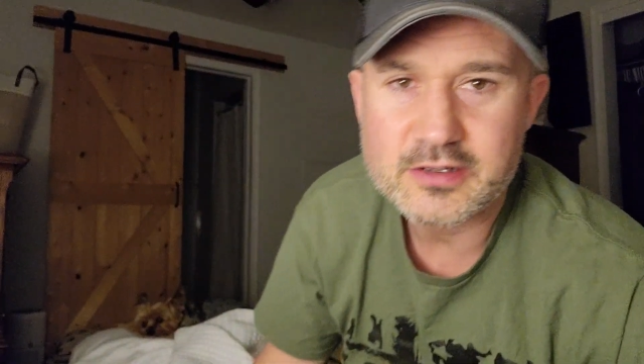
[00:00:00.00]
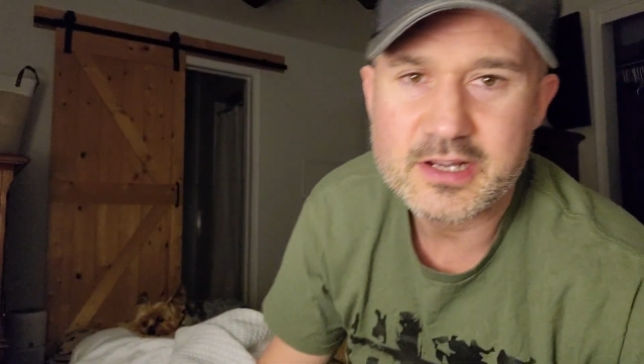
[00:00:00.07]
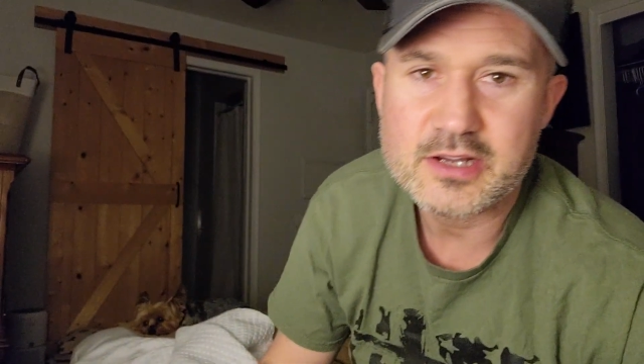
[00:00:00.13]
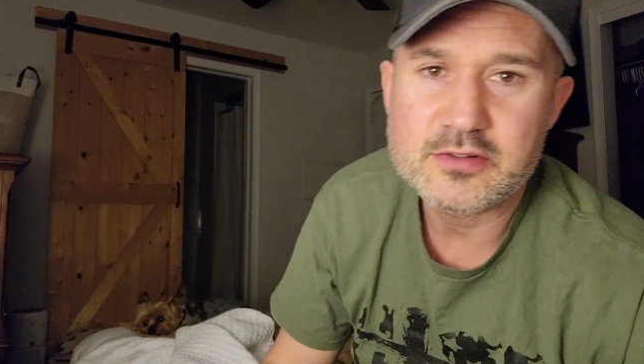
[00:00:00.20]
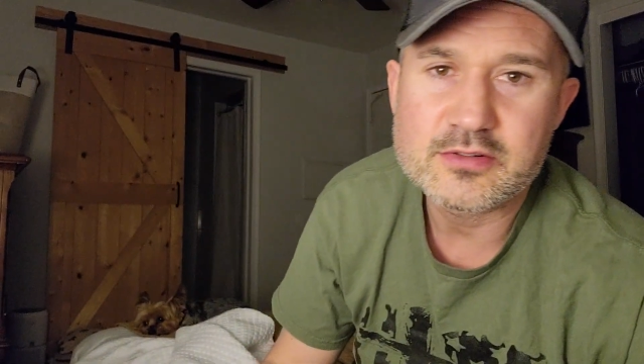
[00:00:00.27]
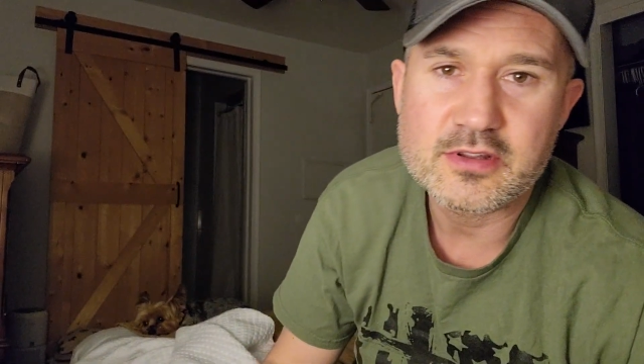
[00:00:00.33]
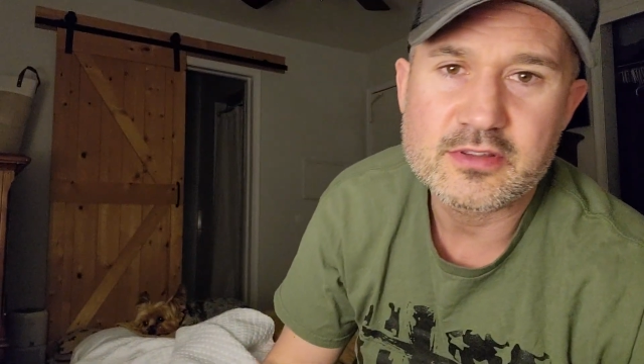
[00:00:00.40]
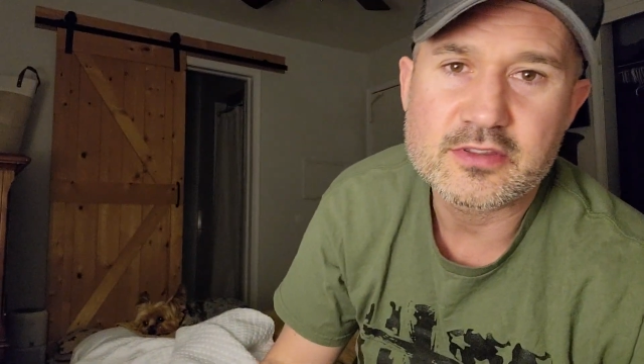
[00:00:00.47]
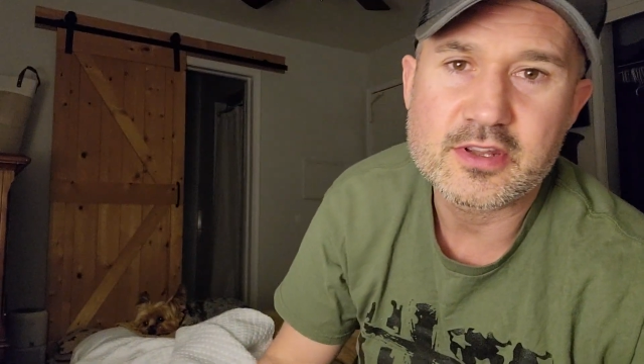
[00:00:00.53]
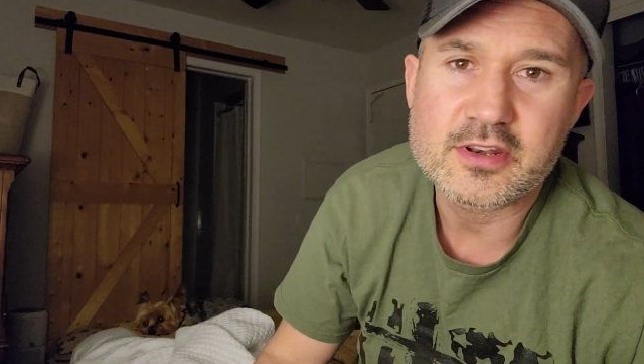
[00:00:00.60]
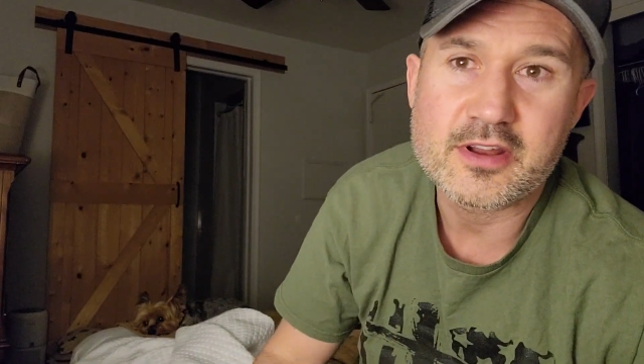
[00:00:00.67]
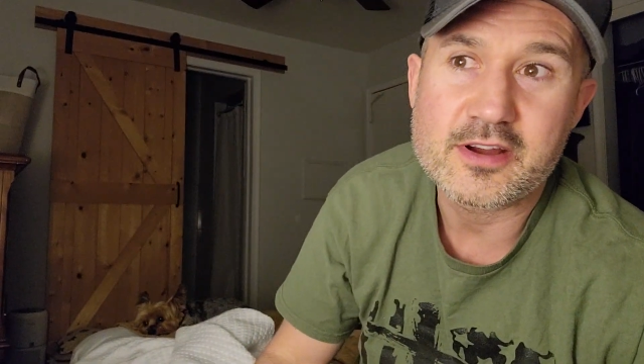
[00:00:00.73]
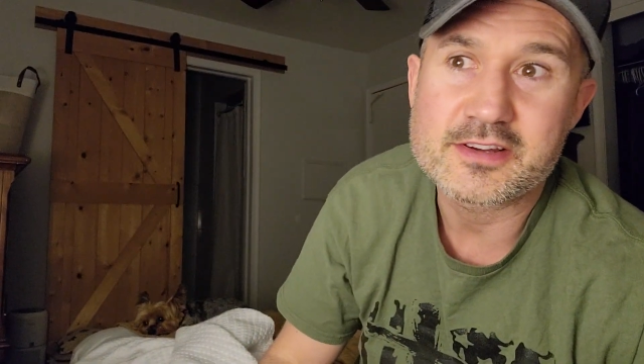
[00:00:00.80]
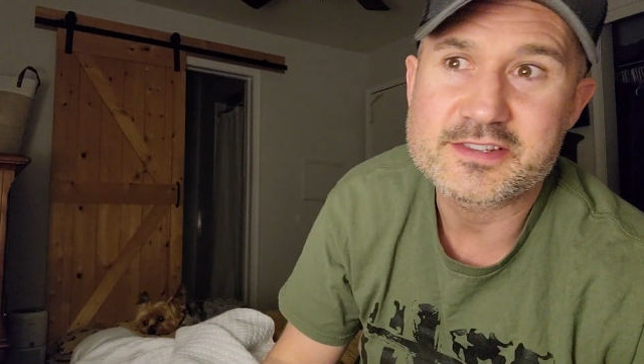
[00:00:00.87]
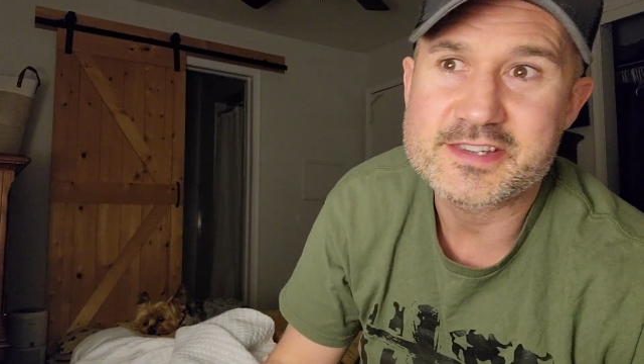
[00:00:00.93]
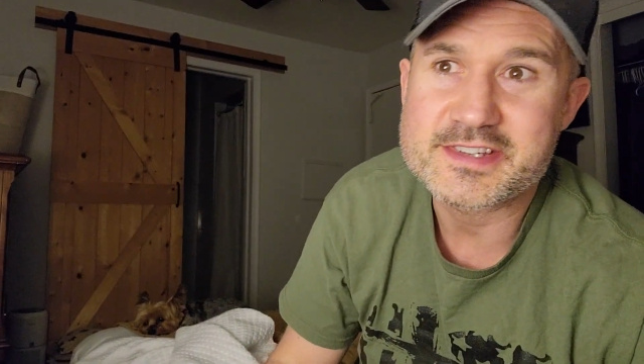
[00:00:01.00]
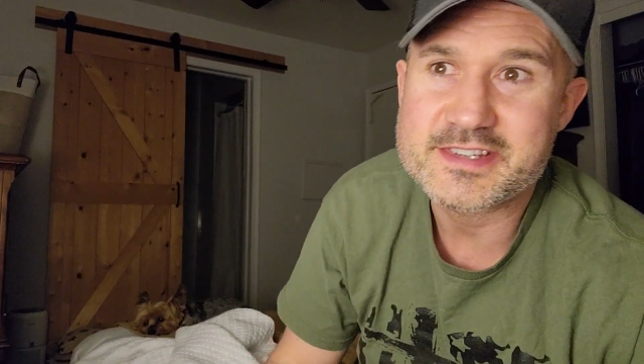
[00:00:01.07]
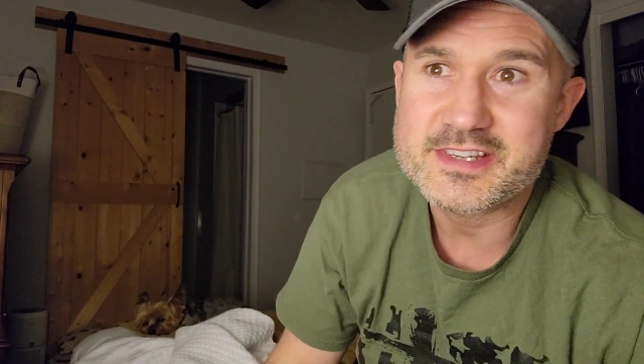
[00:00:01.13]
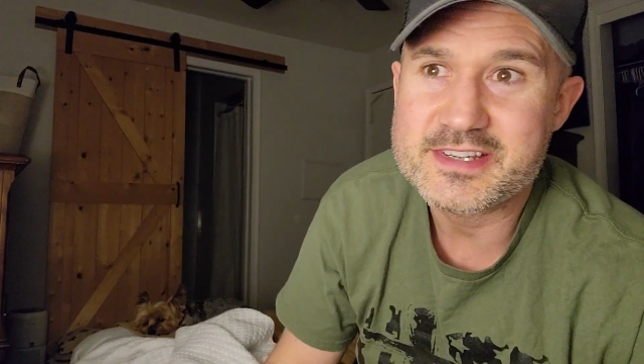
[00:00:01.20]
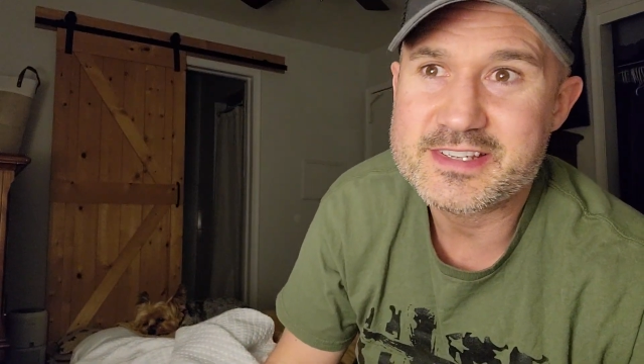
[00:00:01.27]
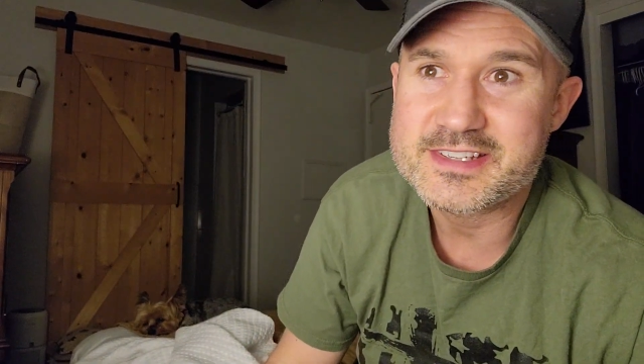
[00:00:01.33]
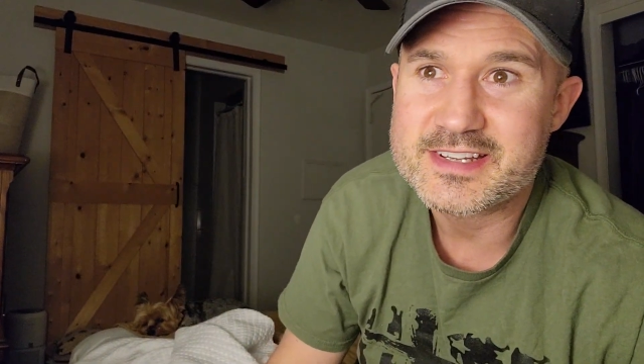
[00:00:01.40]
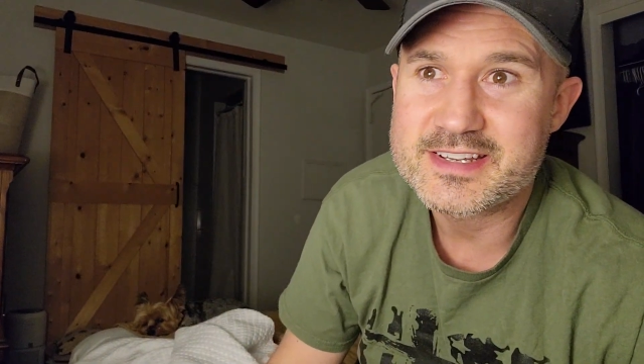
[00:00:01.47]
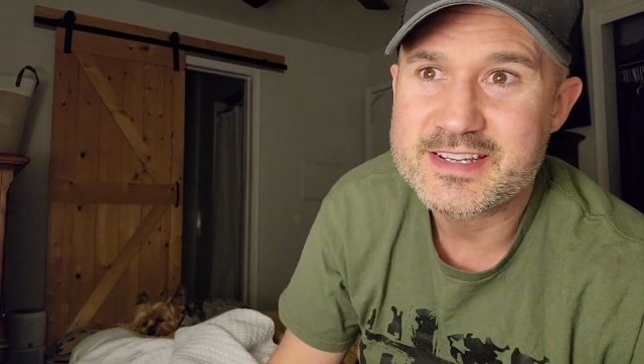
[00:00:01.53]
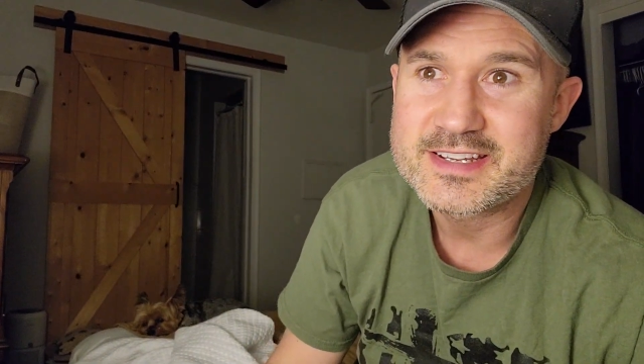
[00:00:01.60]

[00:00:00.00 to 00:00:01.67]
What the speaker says: down, the narcissist